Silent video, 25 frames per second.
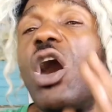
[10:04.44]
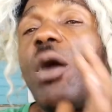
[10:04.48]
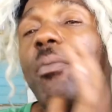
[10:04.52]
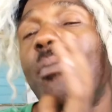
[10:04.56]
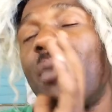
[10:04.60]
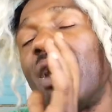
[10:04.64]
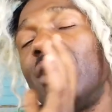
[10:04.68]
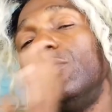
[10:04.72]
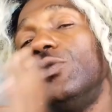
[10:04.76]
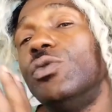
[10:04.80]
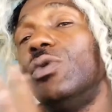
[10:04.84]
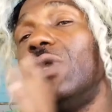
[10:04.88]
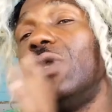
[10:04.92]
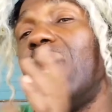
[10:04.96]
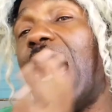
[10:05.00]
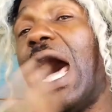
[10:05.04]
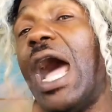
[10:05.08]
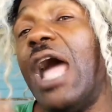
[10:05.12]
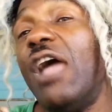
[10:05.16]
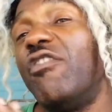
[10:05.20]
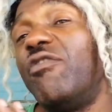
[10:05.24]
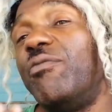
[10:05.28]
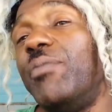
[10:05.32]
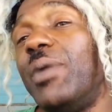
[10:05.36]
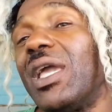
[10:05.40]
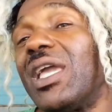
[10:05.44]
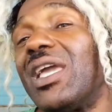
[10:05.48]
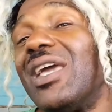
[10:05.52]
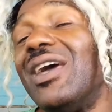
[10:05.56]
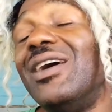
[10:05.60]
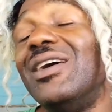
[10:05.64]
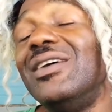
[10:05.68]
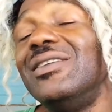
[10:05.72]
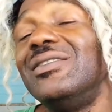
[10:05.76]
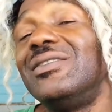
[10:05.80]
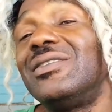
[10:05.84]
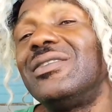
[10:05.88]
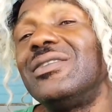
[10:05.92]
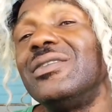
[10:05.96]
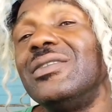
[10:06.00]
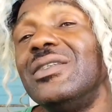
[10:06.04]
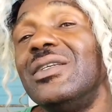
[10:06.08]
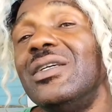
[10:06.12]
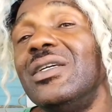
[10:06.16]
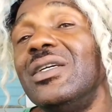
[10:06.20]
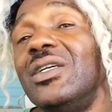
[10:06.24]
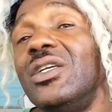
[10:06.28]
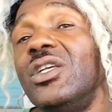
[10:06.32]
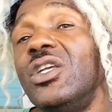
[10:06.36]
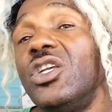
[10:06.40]
my new life because
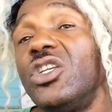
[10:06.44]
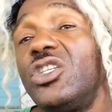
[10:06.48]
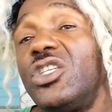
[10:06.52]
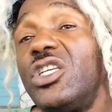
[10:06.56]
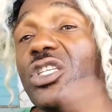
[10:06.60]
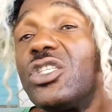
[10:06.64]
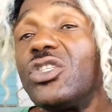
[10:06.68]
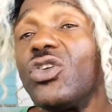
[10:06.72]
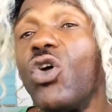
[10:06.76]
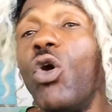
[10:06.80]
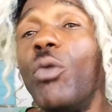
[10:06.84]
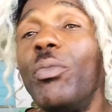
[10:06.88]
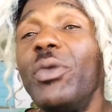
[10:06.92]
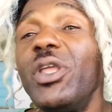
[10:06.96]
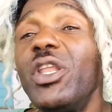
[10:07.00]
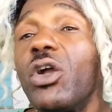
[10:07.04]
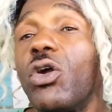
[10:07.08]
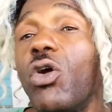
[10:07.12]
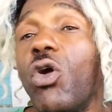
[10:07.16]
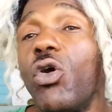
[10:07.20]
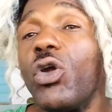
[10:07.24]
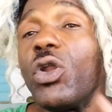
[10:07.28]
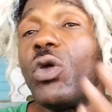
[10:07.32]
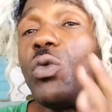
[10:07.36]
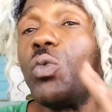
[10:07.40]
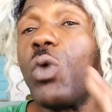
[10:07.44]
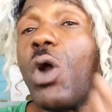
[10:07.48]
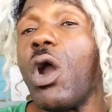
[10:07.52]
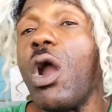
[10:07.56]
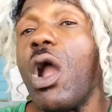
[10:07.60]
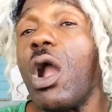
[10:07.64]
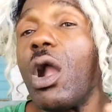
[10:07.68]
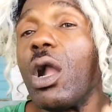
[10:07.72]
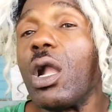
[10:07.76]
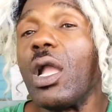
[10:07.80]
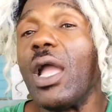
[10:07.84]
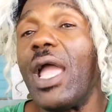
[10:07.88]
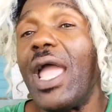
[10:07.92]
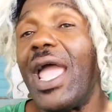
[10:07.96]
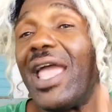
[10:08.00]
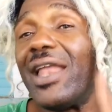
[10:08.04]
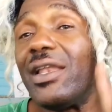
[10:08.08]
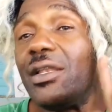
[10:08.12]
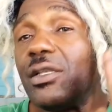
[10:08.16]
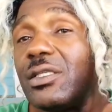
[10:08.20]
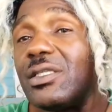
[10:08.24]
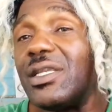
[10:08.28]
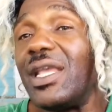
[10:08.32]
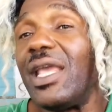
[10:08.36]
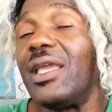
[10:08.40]
she told me to go to work and
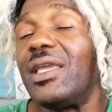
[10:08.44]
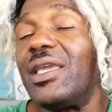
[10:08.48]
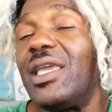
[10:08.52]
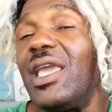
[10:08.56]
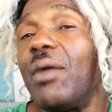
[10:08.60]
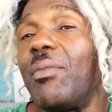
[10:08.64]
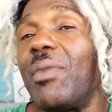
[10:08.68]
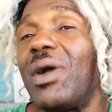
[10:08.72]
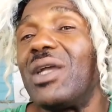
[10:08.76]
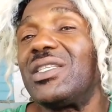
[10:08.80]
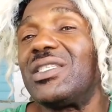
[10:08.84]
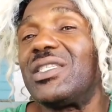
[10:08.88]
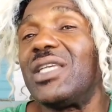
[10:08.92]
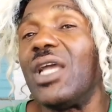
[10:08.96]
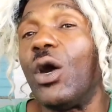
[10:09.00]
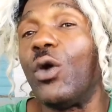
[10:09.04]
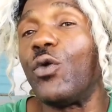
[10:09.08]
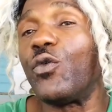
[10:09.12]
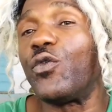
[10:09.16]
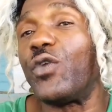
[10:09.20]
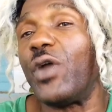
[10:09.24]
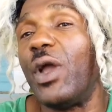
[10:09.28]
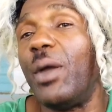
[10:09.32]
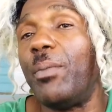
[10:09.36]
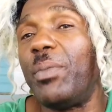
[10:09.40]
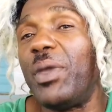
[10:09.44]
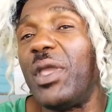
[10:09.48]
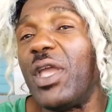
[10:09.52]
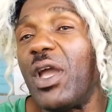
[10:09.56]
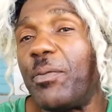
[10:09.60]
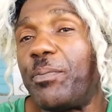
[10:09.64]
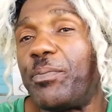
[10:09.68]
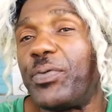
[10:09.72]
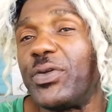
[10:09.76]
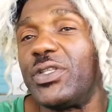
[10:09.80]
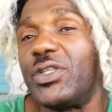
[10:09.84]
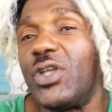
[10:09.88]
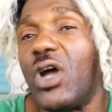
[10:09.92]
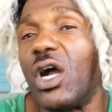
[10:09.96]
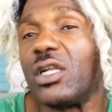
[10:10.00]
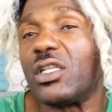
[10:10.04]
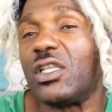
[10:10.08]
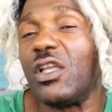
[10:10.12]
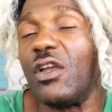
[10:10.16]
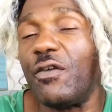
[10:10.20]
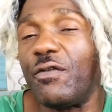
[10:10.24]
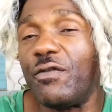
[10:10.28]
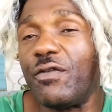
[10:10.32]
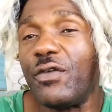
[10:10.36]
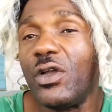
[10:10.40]
take care of myself and be a
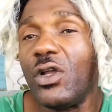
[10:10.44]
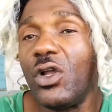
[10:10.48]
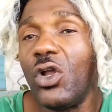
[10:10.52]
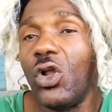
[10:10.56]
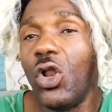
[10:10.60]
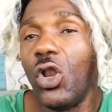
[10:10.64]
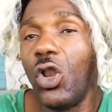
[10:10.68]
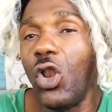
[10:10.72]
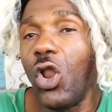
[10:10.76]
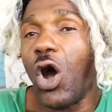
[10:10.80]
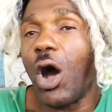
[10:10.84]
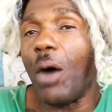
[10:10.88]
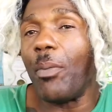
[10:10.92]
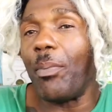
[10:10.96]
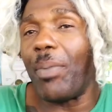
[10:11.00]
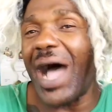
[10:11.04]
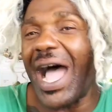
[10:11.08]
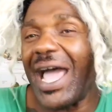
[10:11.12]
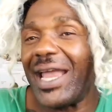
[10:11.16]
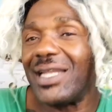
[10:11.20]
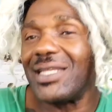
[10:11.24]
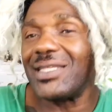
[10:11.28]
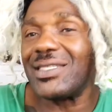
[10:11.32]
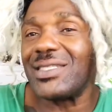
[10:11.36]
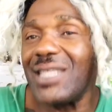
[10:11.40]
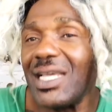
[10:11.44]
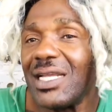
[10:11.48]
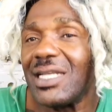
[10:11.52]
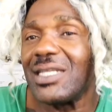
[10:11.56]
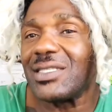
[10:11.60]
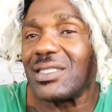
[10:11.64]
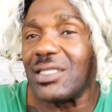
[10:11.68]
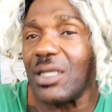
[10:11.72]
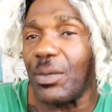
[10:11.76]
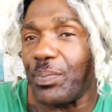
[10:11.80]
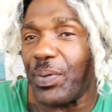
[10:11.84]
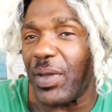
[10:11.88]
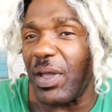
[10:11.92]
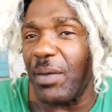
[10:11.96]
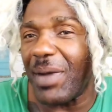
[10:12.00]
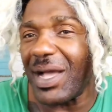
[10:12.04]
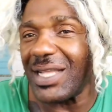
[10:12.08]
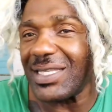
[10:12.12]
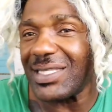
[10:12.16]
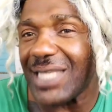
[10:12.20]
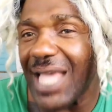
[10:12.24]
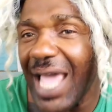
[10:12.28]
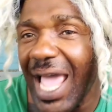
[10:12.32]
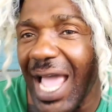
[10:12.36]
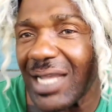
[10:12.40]
productive, law-abiding citizen, pay my
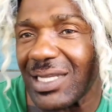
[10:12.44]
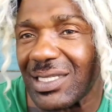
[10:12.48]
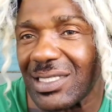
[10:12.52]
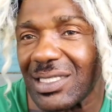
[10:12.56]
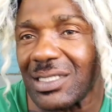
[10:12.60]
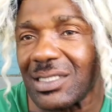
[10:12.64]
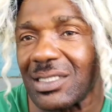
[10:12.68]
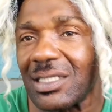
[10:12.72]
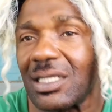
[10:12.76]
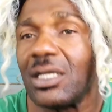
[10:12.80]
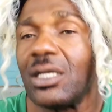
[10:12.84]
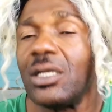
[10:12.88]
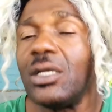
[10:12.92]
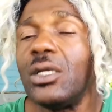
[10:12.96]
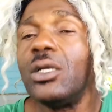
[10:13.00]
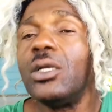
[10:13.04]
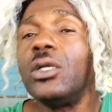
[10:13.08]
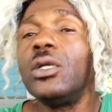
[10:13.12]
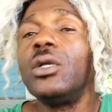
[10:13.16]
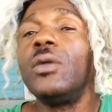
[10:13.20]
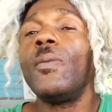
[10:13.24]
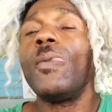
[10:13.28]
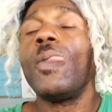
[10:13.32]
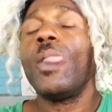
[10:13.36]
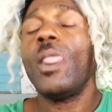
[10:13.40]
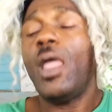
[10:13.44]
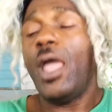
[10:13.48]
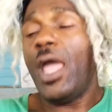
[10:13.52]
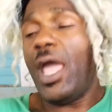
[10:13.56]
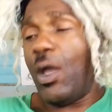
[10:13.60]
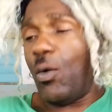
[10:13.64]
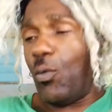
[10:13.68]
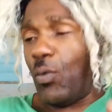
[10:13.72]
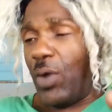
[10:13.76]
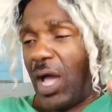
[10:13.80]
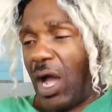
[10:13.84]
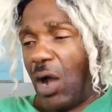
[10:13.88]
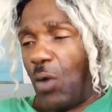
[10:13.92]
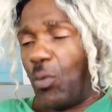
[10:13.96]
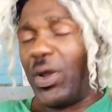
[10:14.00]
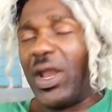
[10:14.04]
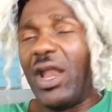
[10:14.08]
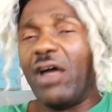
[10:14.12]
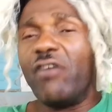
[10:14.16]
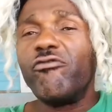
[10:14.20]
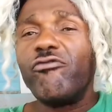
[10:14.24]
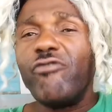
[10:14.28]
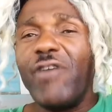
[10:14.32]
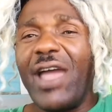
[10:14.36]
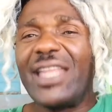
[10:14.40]
taxes. And when, and when I
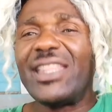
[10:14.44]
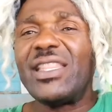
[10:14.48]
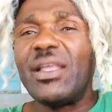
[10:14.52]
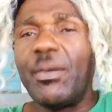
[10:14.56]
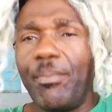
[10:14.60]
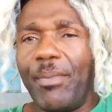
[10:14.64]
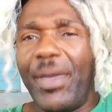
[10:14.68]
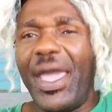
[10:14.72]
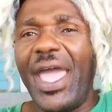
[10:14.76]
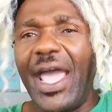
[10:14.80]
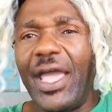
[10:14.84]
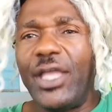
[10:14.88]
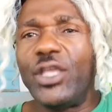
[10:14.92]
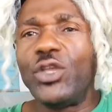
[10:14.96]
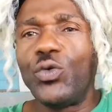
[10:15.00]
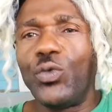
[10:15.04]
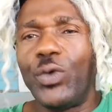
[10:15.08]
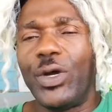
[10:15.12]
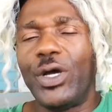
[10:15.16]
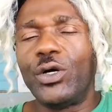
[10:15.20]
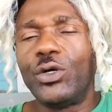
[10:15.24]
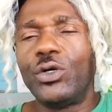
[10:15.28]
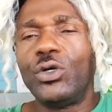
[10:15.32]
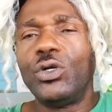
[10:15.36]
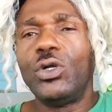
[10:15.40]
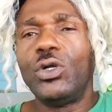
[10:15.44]
read the manual,